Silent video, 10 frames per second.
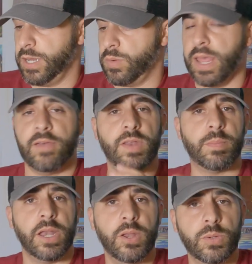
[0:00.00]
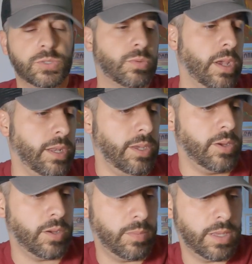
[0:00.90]
I don't have it in my notes right
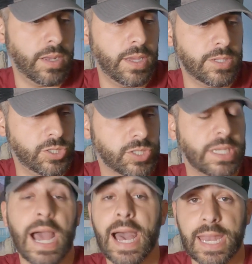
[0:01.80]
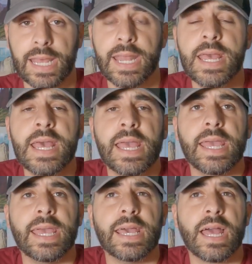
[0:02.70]
here, but I just got it,
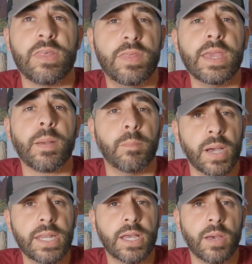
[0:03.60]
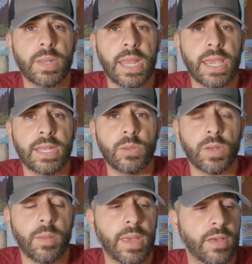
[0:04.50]
and I think might come in handy
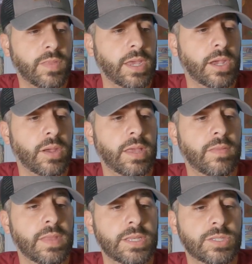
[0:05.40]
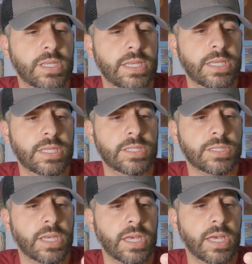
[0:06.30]
when I'm out there. And this
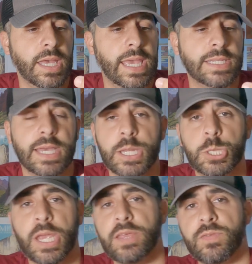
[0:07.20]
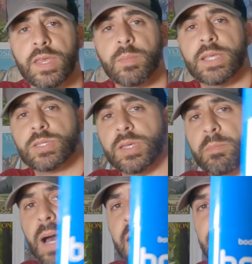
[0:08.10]
is AntiChafing, basically
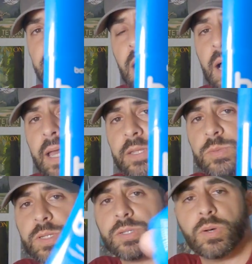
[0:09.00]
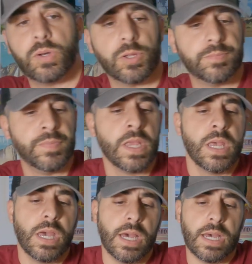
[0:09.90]
Body Glide is what it's called,
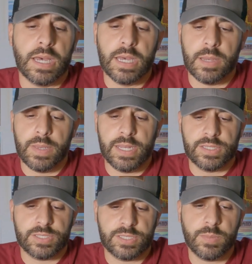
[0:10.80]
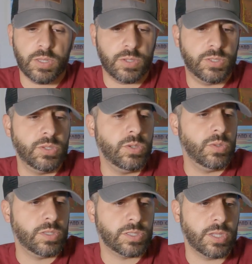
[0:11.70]
and it's similar
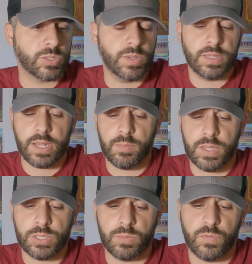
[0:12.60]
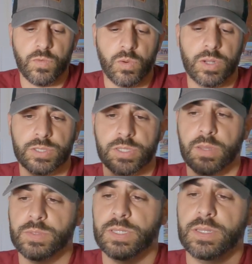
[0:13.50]
to the sunscreen that I had mentioned before. It just
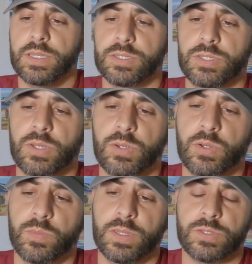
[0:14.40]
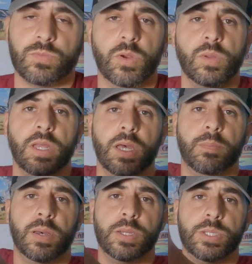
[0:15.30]
comes in this tube, this roll
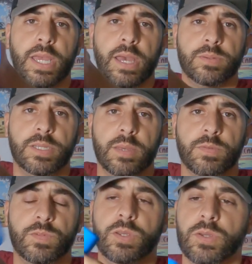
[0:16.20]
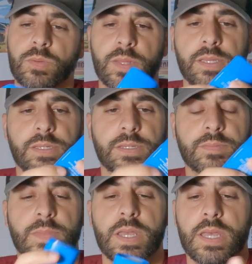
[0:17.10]
up, punch out type of tube that
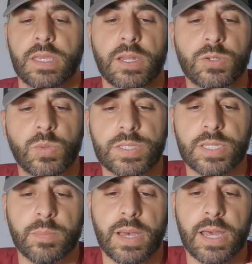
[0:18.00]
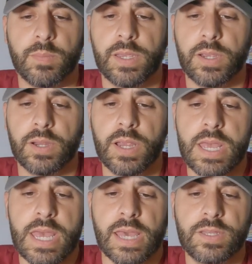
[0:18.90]
you know, twist at the bottom here.
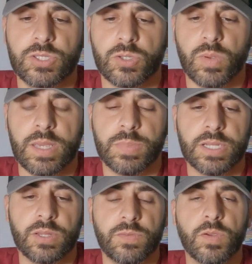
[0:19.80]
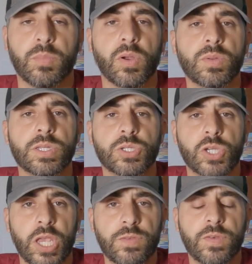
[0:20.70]
And this is great, particularly if you're prone to
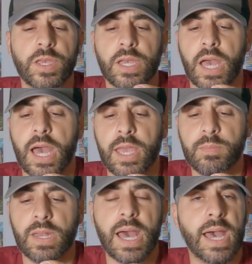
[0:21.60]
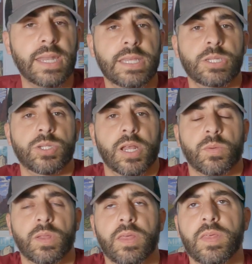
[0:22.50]
chafing. I'm not in
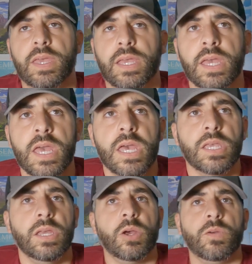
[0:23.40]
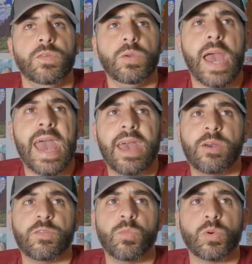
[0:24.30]
general. I think, you know, if you
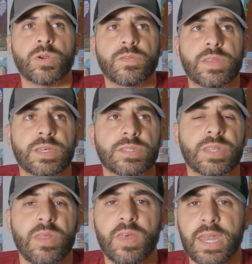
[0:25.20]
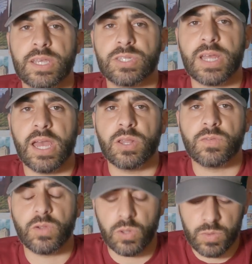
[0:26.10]
have more of the synthetic style
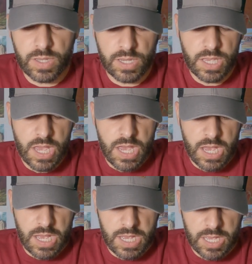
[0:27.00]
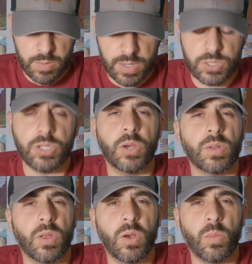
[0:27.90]
of clothing, it should go a
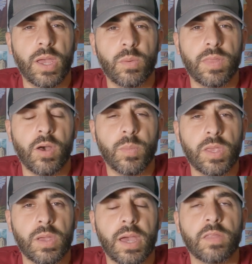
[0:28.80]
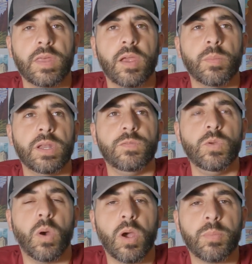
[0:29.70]
long way with helping you out there. But if
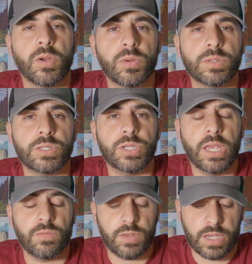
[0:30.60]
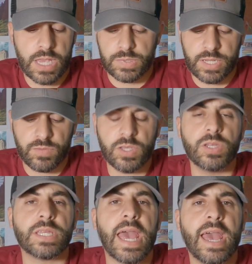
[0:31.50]
you are prone to chafing, it's definitely
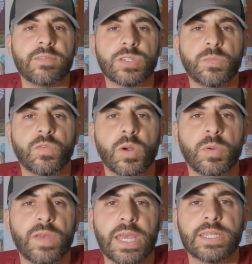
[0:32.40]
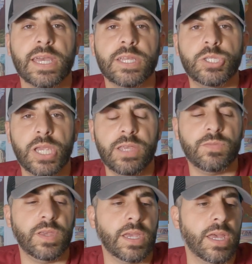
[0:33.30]
good to have some form of
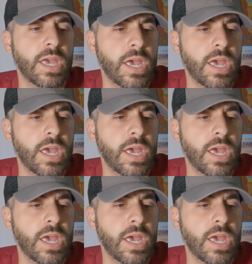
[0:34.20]
anti-chafing.